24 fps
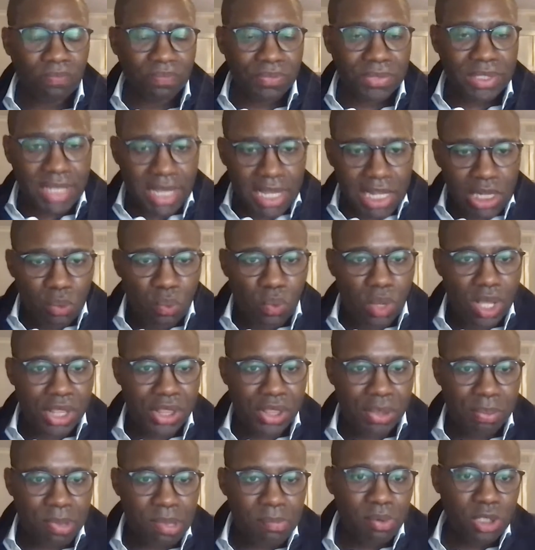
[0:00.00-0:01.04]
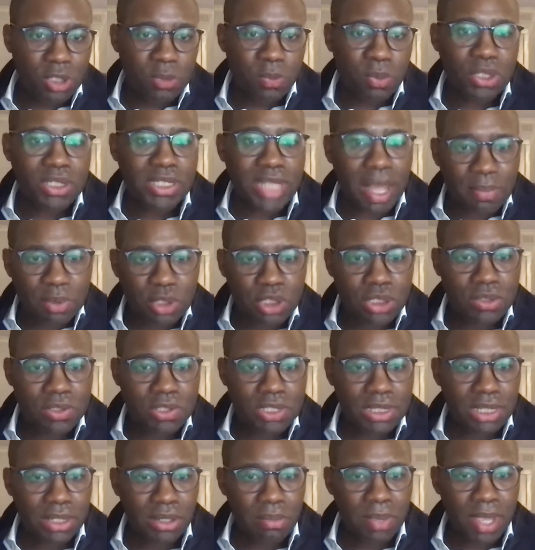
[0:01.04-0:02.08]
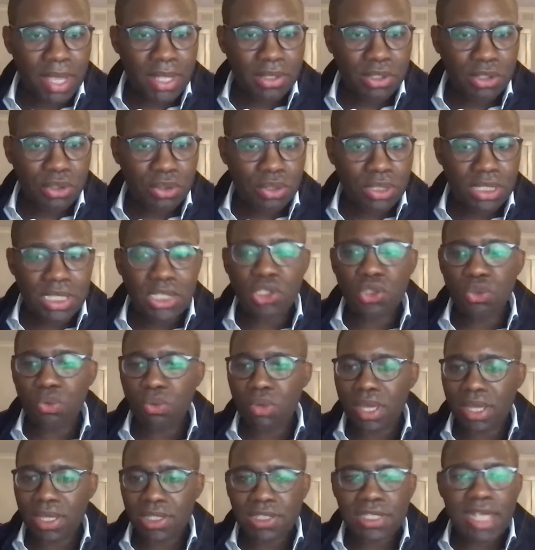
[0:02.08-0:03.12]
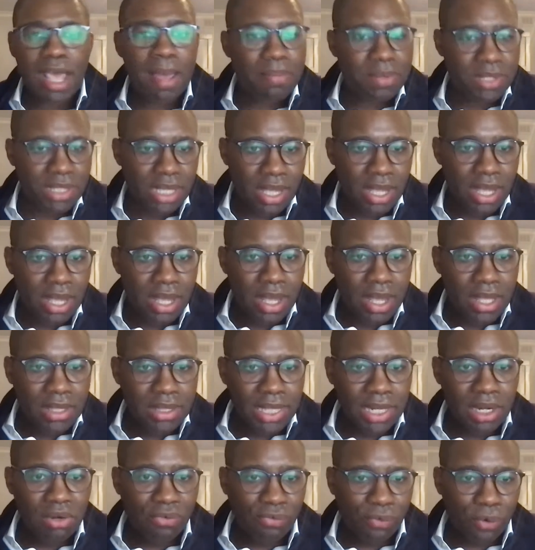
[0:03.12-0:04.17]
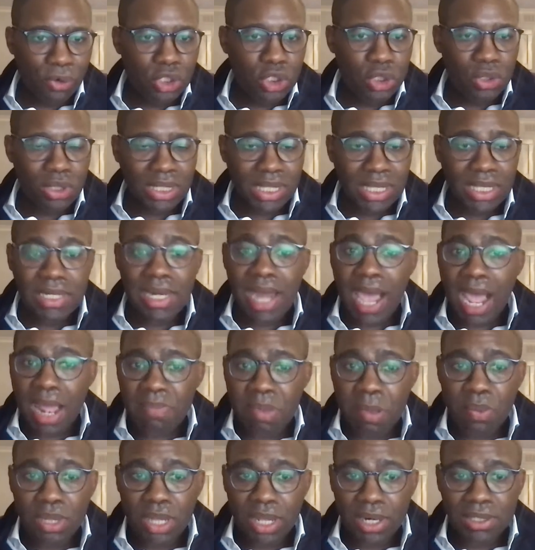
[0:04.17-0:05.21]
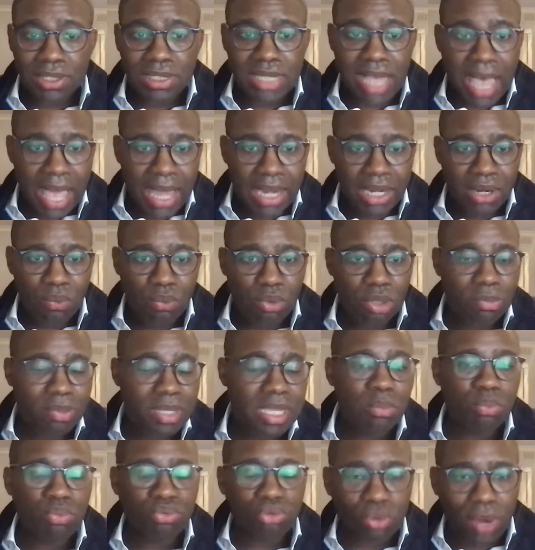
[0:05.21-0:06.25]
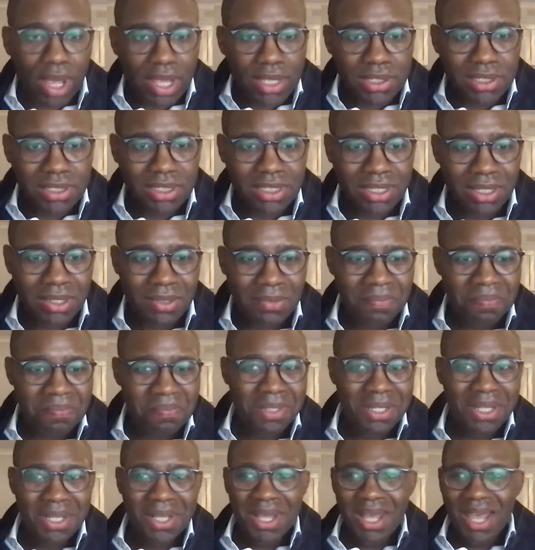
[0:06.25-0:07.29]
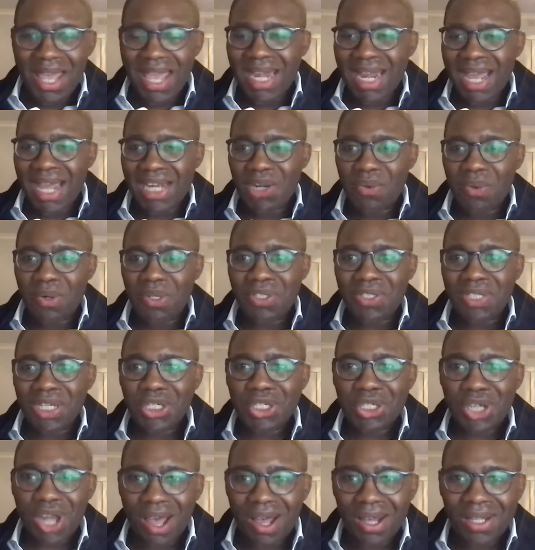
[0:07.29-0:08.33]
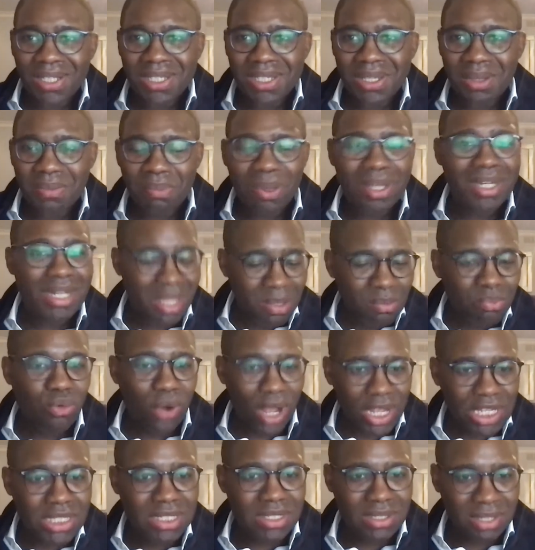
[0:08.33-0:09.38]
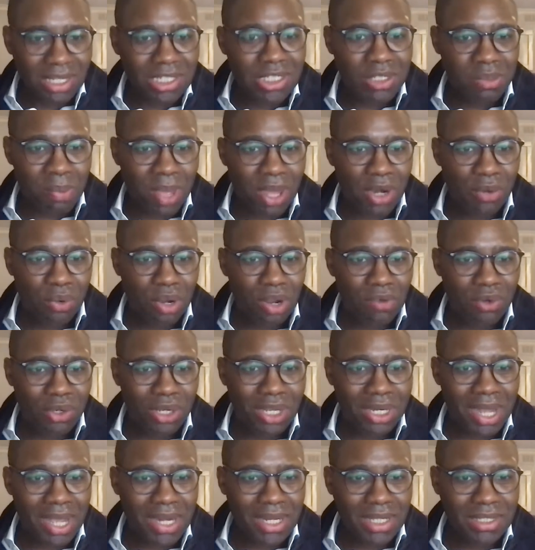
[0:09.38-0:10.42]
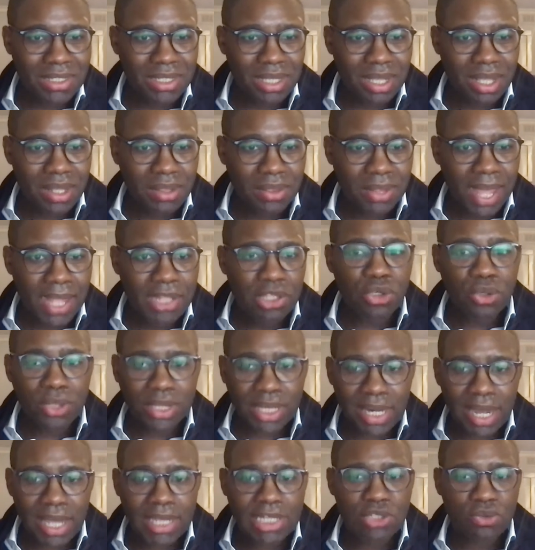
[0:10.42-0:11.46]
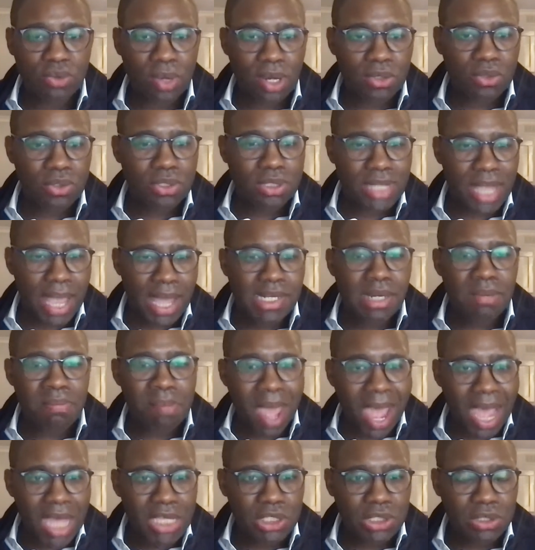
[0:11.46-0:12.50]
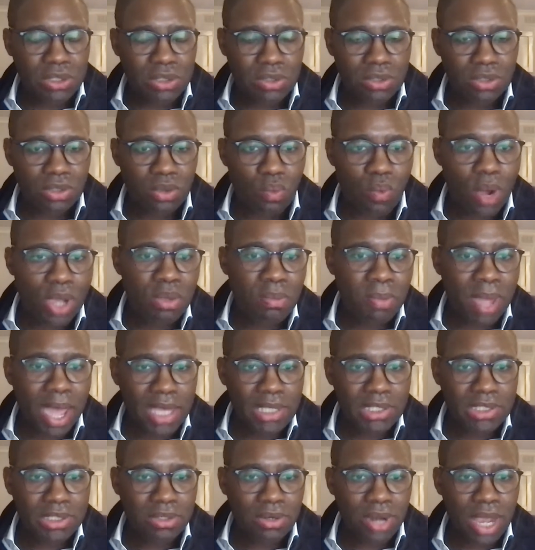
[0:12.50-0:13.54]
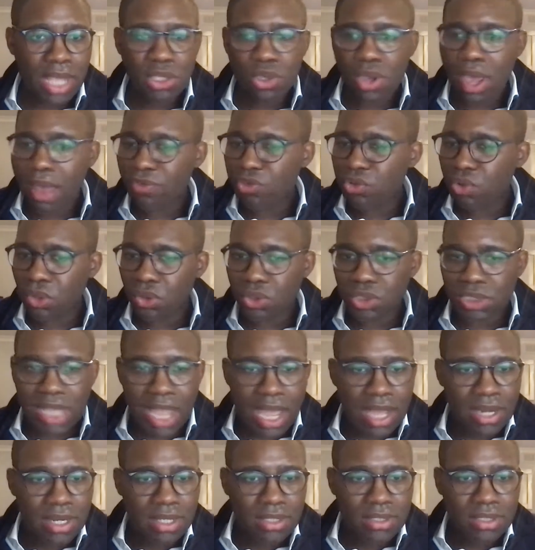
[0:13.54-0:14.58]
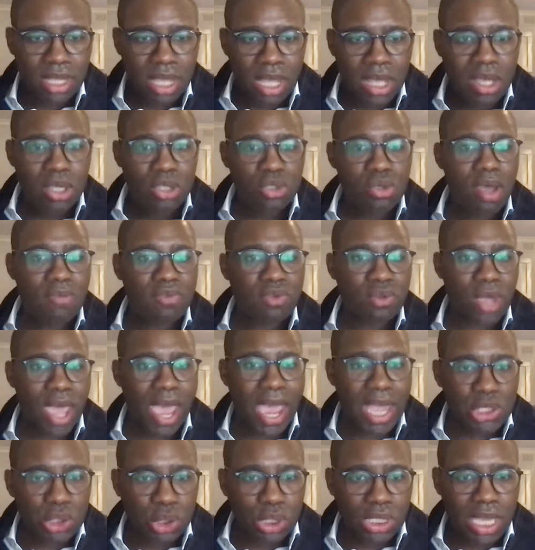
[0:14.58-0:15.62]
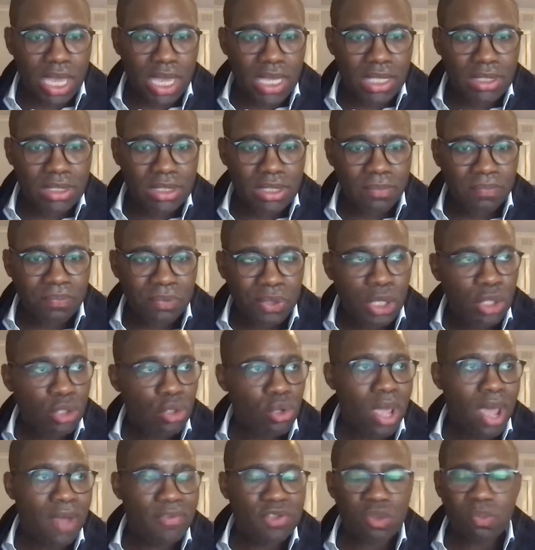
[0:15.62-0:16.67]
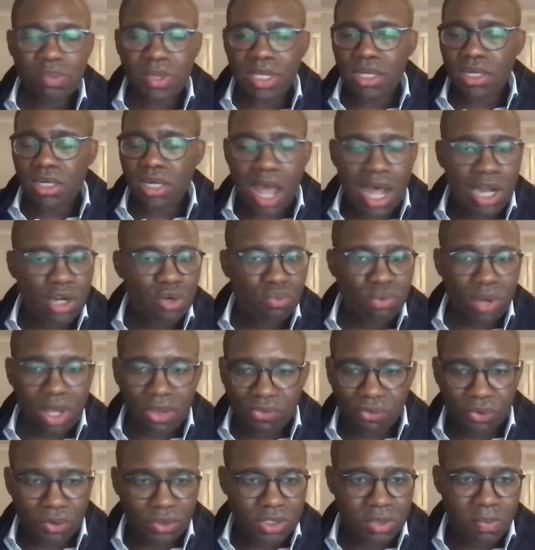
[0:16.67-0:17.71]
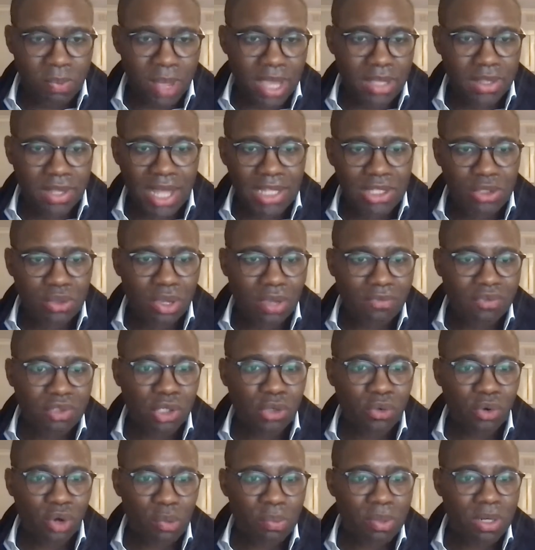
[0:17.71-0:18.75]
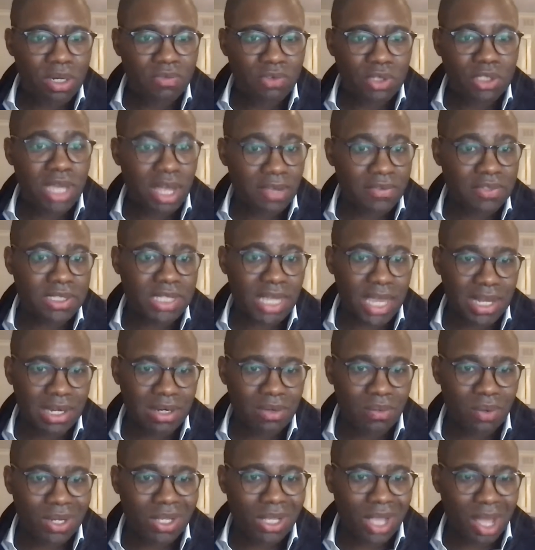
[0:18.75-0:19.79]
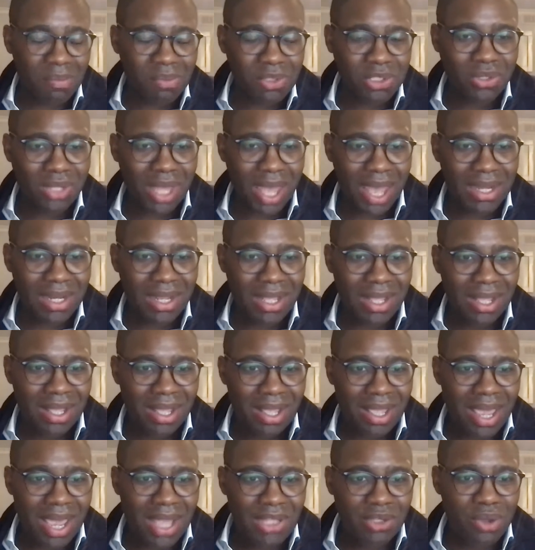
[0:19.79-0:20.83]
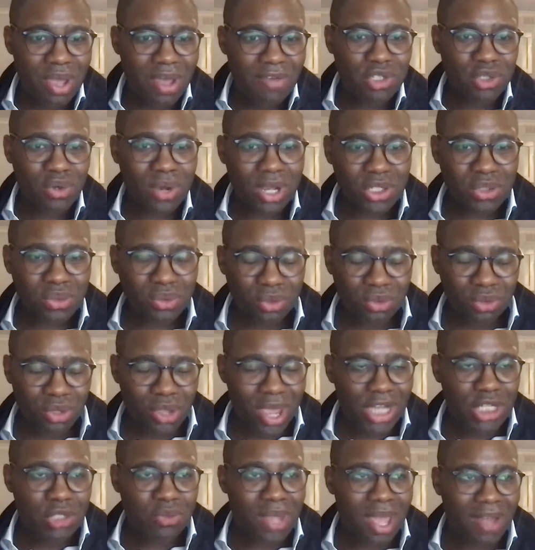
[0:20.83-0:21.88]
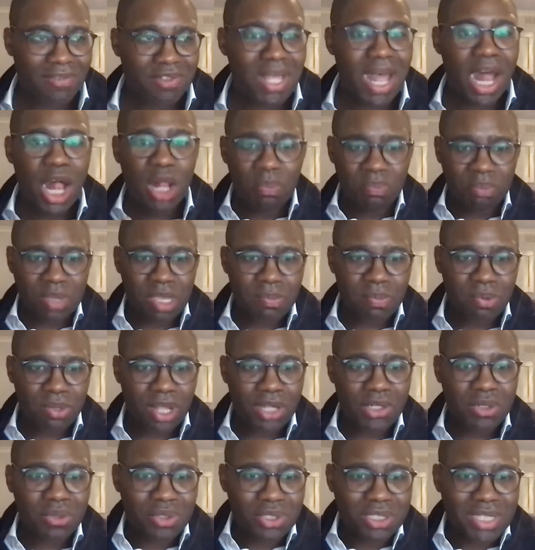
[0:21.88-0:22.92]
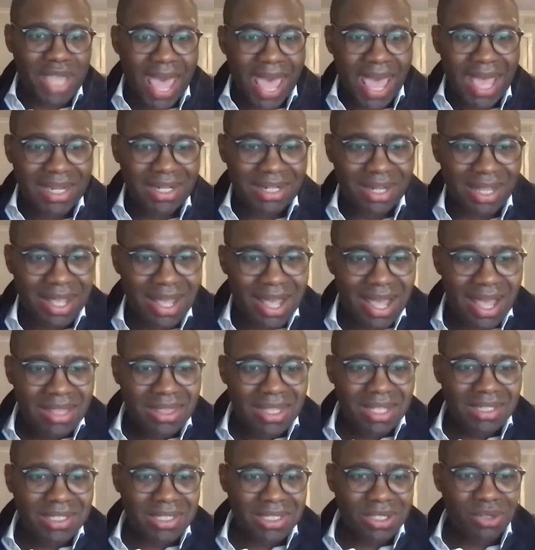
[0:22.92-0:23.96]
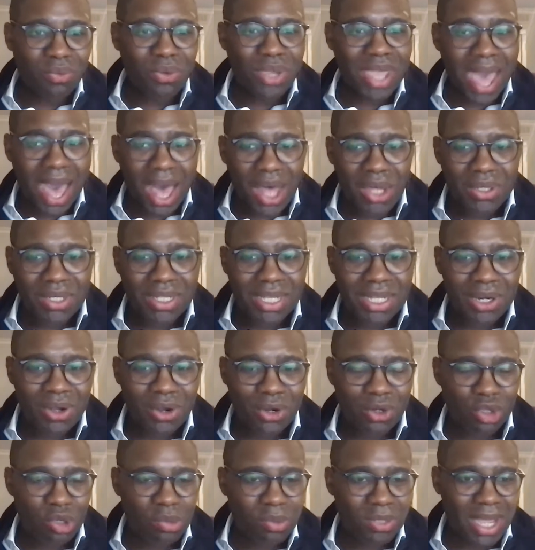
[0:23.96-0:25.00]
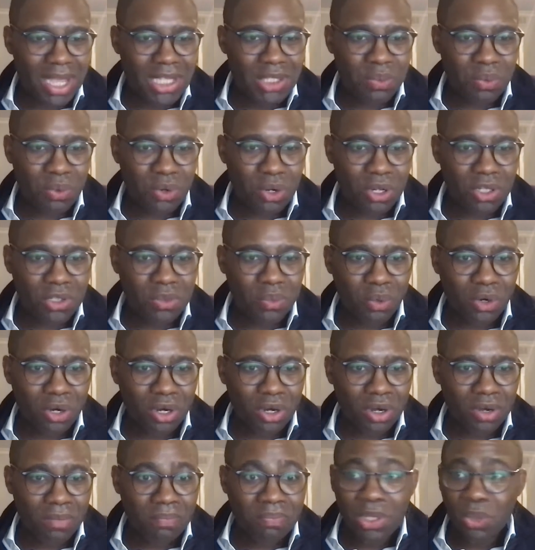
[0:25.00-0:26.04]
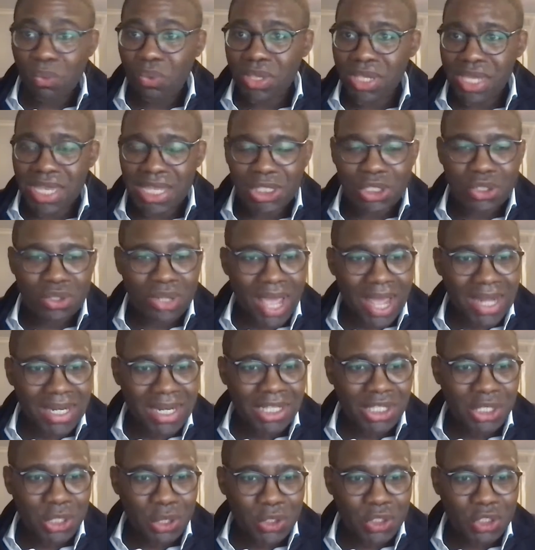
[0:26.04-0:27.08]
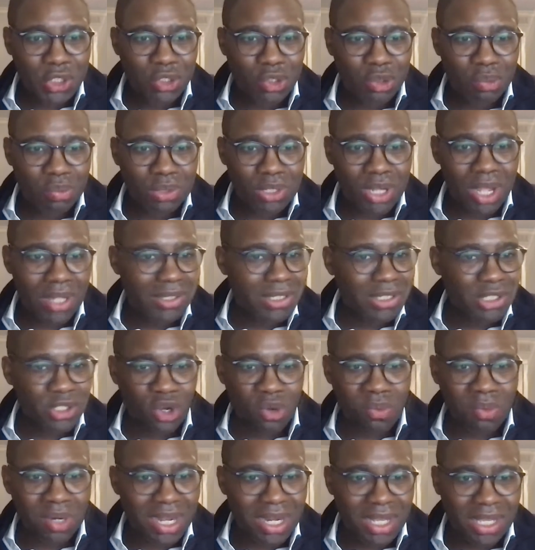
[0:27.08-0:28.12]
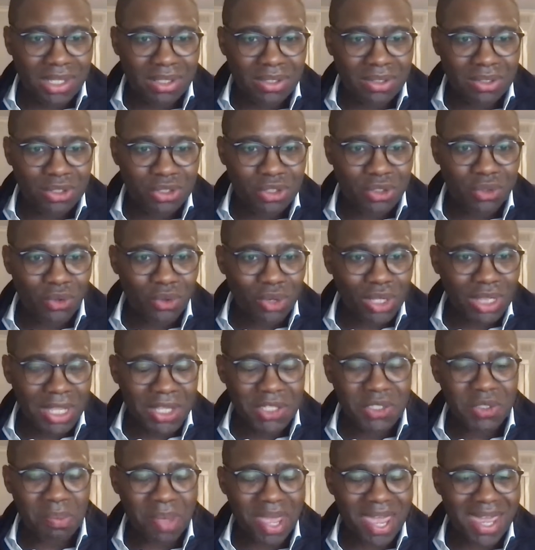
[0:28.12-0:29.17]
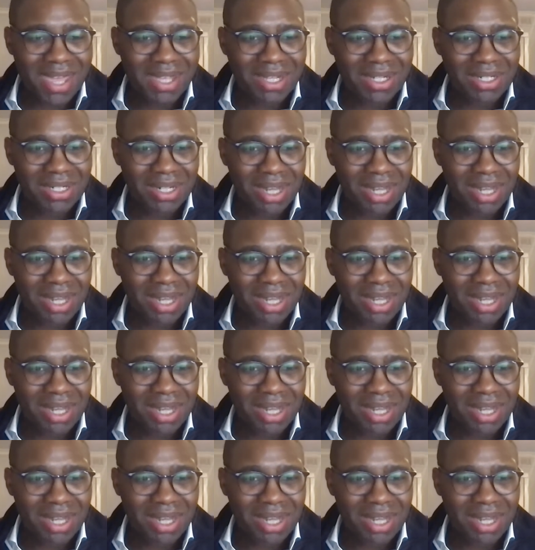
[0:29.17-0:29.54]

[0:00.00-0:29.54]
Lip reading: deal with people's perceptions a little bit. You need to accept that unfortunately 9 people out of 10 will be impressed, and I don't want to say shocked, but impressed is a better way of looking at it, that you can actually understand and master what you master. And you have to understand it, you have to educate, you have to be not ruffled by that, you have to grow a bit of a tough skin when it comes to that, and you actually have to help people understand that this is a reality in our globalized world where with the internet and YouTube not discriminating to who clicks the page,